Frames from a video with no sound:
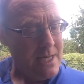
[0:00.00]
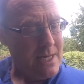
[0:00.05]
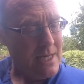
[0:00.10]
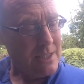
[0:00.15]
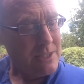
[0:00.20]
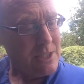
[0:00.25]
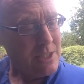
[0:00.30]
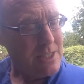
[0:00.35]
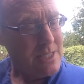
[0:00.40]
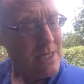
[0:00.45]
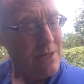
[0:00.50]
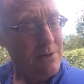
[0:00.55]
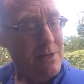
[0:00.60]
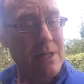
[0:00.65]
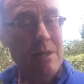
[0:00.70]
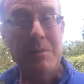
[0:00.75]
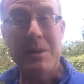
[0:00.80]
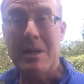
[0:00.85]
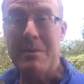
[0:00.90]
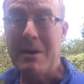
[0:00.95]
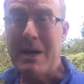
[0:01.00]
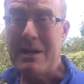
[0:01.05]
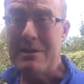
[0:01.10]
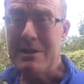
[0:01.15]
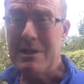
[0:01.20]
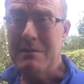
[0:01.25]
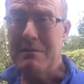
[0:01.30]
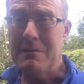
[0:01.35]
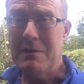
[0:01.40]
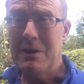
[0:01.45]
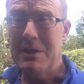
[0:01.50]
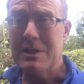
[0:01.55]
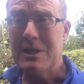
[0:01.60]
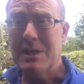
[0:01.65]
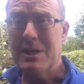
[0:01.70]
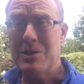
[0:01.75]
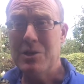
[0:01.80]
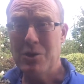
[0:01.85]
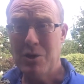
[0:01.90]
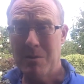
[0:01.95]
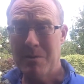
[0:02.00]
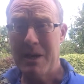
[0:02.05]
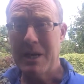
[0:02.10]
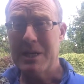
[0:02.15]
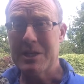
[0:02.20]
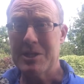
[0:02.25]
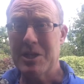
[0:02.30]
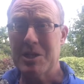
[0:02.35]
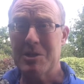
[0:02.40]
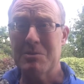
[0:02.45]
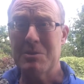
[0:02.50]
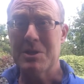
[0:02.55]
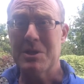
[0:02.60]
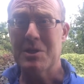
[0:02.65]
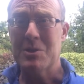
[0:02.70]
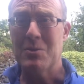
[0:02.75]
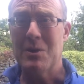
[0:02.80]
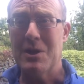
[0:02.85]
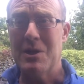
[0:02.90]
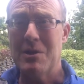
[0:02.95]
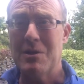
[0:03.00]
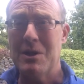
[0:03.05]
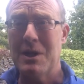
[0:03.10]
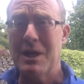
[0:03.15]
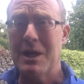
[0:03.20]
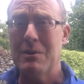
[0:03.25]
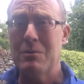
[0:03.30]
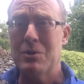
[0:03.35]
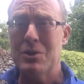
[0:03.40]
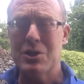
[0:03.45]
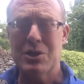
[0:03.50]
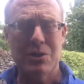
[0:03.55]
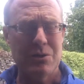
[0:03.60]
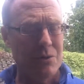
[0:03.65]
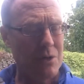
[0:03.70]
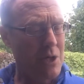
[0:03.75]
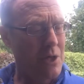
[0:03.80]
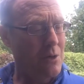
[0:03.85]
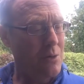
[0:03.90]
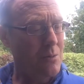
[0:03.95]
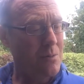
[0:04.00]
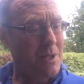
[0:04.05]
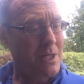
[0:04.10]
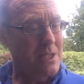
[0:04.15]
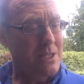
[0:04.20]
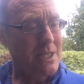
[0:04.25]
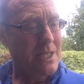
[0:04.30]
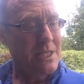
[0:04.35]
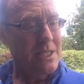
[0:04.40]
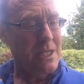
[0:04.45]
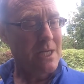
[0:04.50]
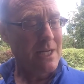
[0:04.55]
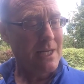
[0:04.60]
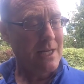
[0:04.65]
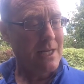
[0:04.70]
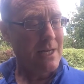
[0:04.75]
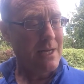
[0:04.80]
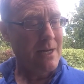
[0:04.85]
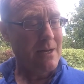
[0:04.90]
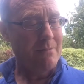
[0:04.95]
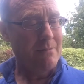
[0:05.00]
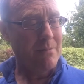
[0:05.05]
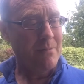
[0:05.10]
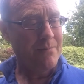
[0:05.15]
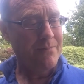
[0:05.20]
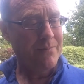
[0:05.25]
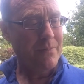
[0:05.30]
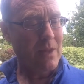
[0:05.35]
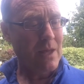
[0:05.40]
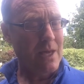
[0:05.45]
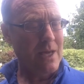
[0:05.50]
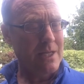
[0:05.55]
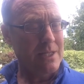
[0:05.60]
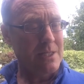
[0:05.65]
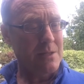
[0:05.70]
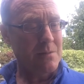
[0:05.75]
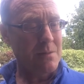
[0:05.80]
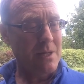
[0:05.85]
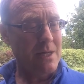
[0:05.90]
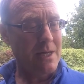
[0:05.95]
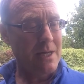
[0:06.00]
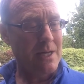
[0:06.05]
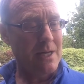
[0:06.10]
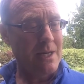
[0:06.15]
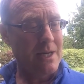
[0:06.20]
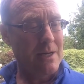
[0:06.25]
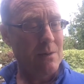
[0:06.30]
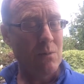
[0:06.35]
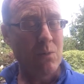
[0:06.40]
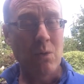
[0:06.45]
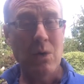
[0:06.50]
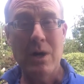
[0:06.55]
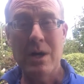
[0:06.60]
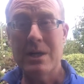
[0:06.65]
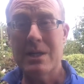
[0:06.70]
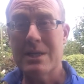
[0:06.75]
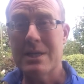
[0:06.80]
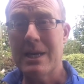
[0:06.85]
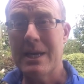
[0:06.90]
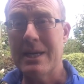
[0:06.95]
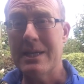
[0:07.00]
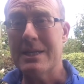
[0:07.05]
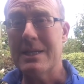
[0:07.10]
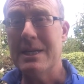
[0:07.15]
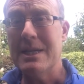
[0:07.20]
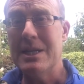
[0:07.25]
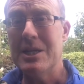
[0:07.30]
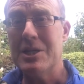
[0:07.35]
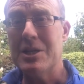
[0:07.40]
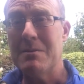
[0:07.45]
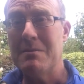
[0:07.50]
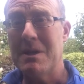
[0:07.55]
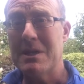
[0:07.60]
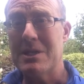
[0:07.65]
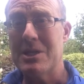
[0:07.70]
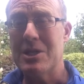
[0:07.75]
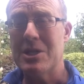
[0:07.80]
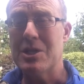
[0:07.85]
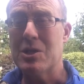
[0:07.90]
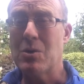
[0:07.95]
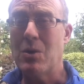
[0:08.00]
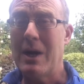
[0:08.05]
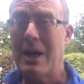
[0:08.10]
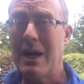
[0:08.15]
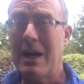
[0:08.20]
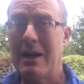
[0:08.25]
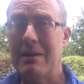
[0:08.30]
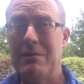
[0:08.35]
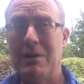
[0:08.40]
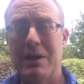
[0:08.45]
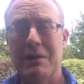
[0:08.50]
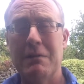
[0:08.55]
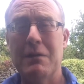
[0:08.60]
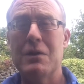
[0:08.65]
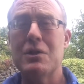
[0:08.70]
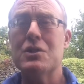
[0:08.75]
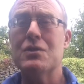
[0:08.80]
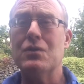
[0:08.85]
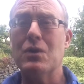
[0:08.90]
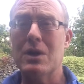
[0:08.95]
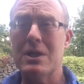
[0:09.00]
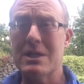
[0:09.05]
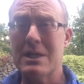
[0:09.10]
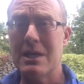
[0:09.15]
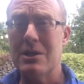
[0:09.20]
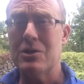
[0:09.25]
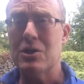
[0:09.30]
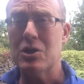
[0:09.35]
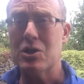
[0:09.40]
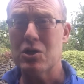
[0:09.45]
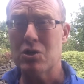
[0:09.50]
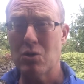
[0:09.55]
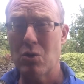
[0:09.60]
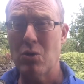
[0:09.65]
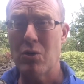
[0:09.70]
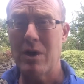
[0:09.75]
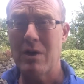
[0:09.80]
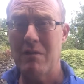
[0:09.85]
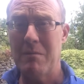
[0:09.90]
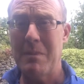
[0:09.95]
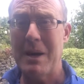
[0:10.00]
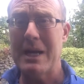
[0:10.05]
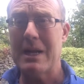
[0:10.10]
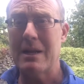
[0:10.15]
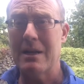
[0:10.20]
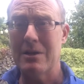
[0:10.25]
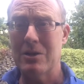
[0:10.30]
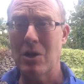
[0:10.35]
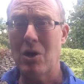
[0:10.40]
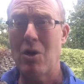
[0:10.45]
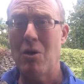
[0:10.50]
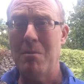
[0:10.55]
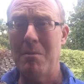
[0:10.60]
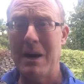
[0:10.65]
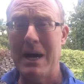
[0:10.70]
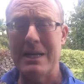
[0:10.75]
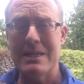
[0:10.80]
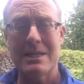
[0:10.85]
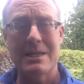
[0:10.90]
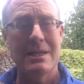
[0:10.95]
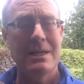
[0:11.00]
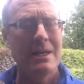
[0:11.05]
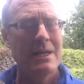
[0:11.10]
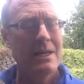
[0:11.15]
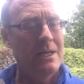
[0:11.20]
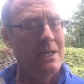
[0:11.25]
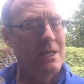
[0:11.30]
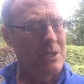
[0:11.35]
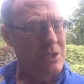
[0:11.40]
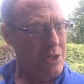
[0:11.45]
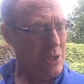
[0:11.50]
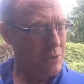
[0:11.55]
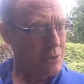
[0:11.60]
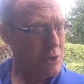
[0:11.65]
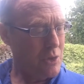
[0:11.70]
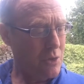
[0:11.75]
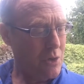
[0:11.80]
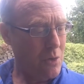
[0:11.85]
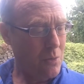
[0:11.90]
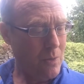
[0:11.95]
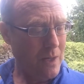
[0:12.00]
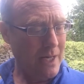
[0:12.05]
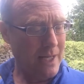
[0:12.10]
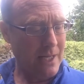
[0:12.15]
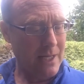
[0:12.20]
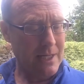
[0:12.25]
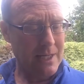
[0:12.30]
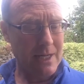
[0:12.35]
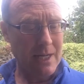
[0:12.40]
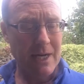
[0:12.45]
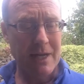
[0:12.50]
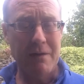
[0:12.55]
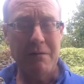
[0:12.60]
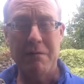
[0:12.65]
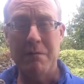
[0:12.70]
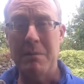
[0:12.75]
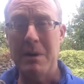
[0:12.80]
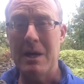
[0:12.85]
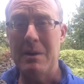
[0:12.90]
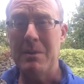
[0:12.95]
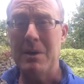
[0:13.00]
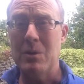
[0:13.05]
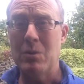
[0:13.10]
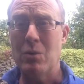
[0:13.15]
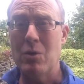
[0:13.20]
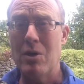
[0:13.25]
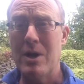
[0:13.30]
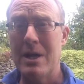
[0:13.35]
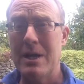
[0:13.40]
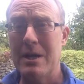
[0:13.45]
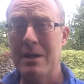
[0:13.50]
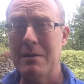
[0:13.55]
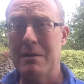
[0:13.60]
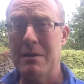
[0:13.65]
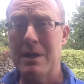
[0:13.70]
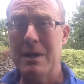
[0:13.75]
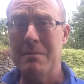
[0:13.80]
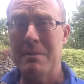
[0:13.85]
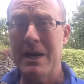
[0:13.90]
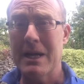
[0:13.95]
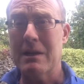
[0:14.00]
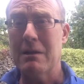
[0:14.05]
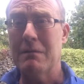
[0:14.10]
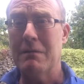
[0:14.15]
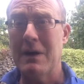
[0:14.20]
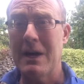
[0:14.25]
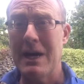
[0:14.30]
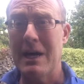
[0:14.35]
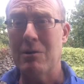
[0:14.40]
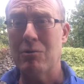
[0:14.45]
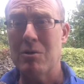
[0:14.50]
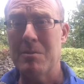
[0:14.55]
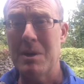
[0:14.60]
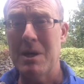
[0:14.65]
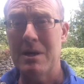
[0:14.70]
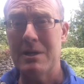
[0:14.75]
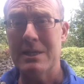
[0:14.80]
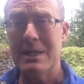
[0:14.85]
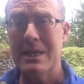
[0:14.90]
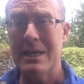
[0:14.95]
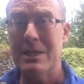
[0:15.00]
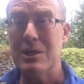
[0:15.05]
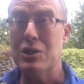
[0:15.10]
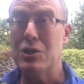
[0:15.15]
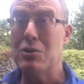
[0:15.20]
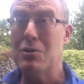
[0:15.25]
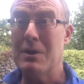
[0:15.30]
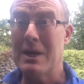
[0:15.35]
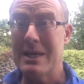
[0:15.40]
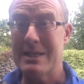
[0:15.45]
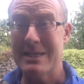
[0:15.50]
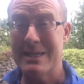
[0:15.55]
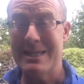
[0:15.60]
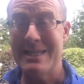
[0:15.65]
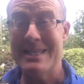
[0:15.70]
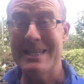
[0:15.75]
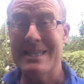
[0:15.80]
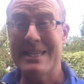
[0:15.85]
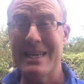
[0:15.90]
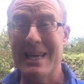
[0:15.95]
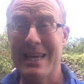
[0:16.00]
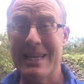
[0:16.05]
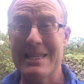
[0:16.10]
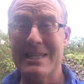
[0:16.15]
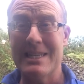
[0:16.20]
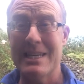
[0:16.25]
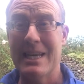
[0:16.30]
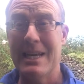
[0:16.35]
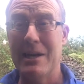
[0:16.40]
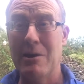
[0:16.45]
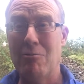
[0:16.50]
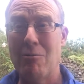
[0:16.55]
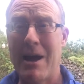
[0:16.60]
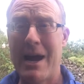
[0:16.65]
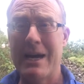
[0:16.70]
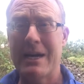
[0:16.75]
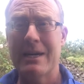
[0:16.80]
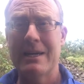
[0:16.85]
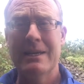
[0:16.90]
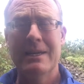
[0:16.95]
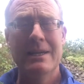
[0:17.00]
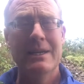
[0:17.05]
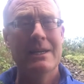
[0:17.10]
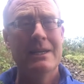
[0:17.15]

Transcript: I'll just tell you a little bit about it first, and you can make a judgment as to whether you think it would suit you. But essentially, it works its leadership messages quite cleverly. First of all, it tells a story of battle and combat. So Jocko Willink and Leif Babin were in the battle for Al Ramadi in 2006 in Iraq.